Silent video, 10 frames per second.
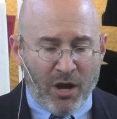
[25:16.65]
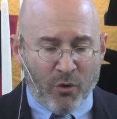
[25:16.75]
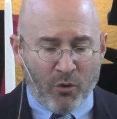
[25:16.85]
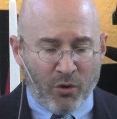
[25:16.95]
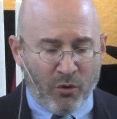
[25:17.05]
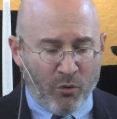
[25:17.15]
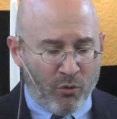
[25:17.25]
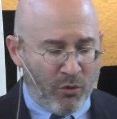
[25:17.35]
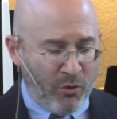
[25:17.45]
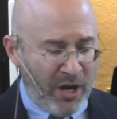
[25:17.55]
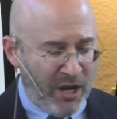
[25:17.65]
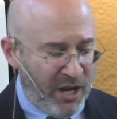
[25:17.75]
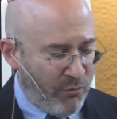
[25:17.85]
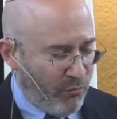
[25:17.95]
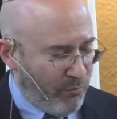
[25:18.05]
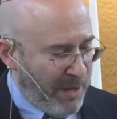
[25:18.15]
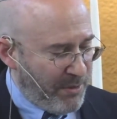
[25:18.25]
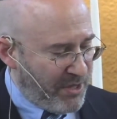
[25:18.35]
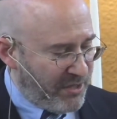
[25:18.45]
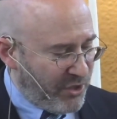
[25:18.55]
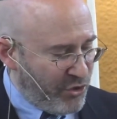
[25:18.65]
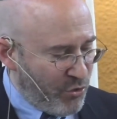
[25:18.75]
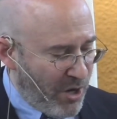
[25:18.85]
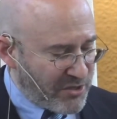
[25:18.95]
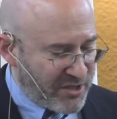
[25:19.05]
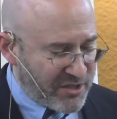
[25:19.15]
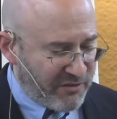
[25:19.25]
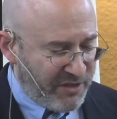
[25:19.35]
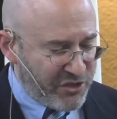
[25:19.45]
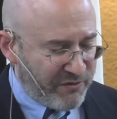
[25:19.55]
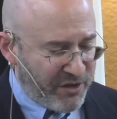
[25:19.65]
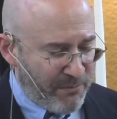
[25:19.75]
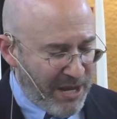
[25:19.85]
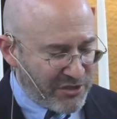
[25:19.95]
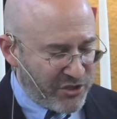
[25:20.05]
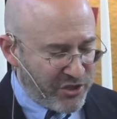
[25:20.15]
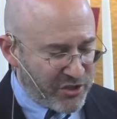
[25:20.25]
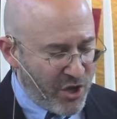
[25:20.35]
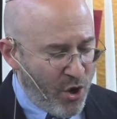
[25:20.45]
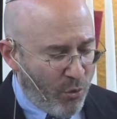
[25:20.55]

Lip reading: or and maybe the nuances of each of their messages.